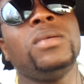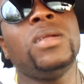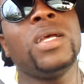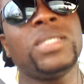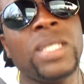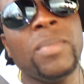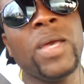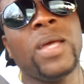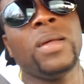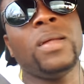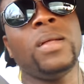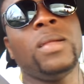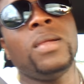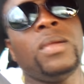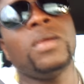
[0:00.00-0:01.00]
You see me?
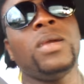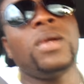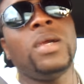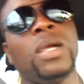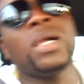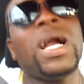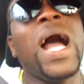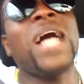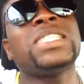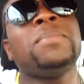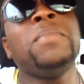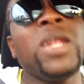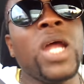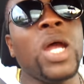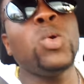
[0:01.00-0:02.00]
Cause
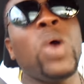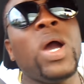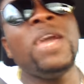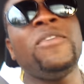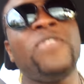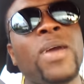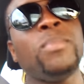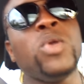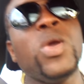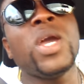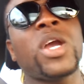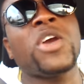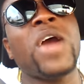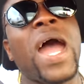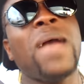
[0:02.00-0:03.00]
me no know if him do a
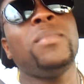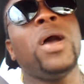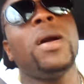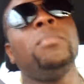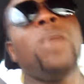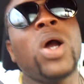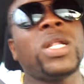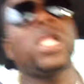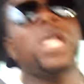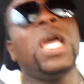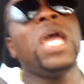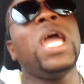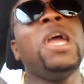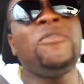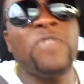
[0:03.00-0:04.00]
crime, but
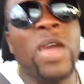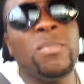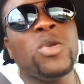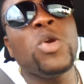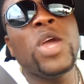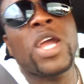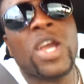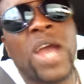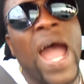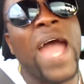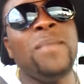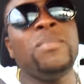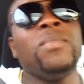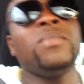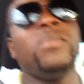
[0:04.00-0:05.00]
if him do a
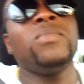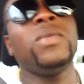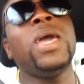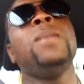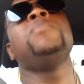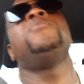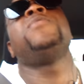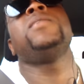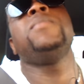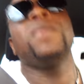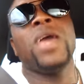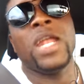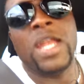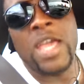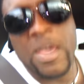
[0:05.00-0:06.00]
crime, him fi be
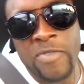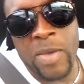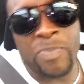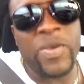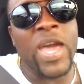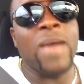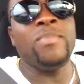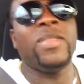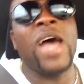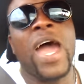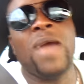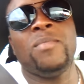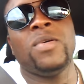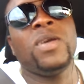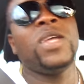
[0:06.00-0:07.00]
if a PM
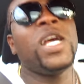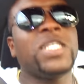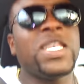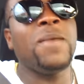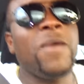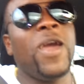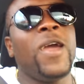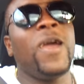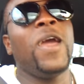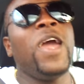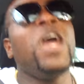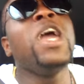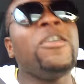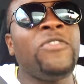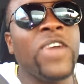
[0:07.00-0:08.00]
time. You see me?
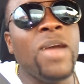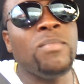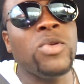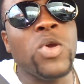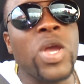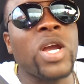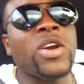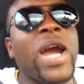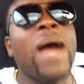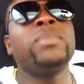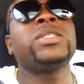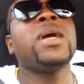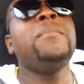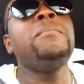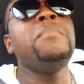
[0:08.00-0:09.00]
If him do a crime,
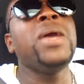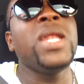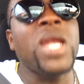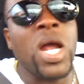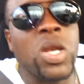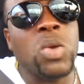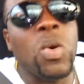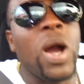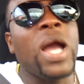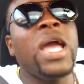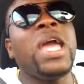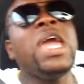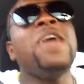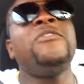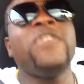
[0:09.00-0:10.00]
so me no know
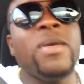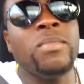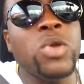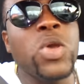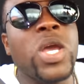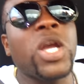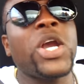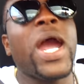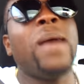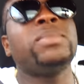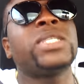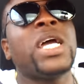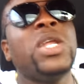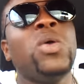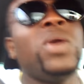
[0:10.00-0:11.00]
if him do a crime.
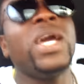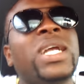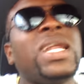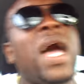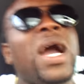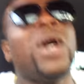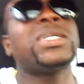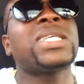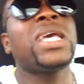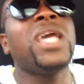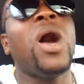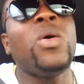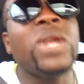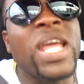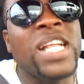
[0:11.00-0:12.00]
So New Link now go say
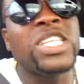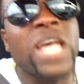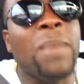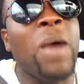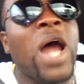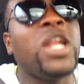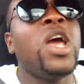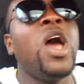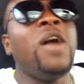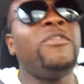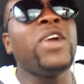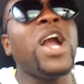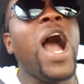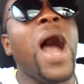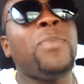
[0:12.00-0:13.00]
yo ninja man,
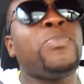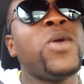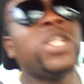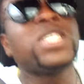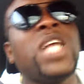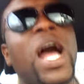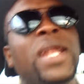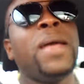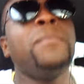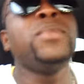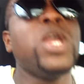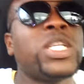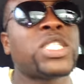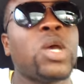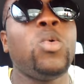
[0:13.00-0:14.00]
figure a prisoner and him
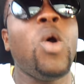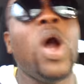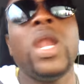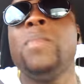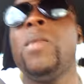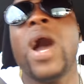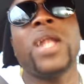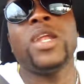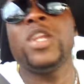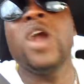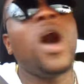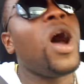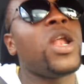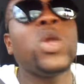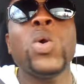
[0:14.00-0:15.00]
do say holy man.
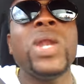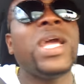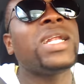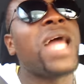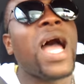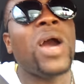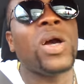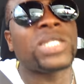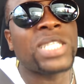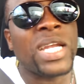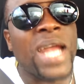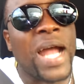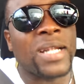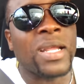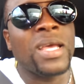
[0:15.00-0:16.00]
No, New Link now go say
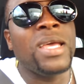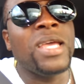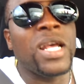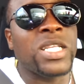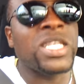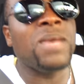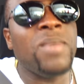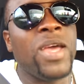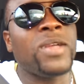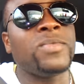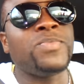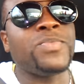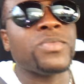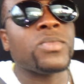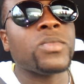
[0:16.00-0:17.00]
that. You see me?
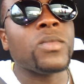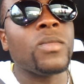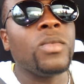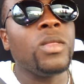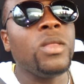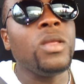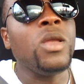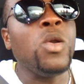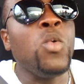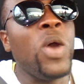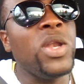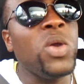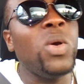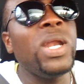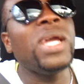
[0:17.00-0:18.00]

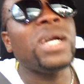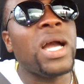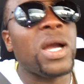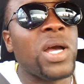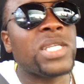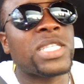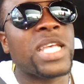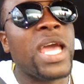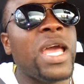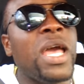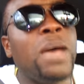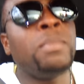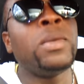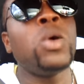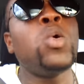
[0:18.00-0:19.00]
When New Link I go say,
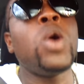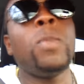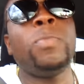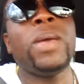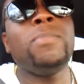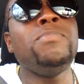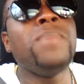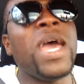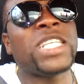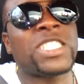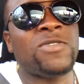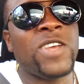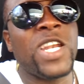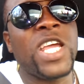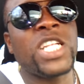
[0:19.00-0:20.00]
me hope the best
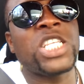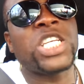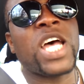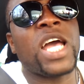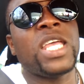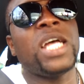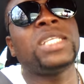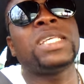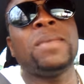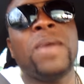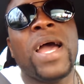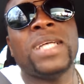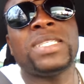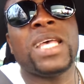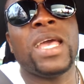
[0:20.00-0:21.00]
for ninja. You see me
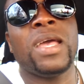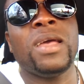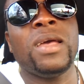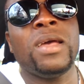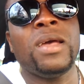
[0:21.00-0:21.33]
I say?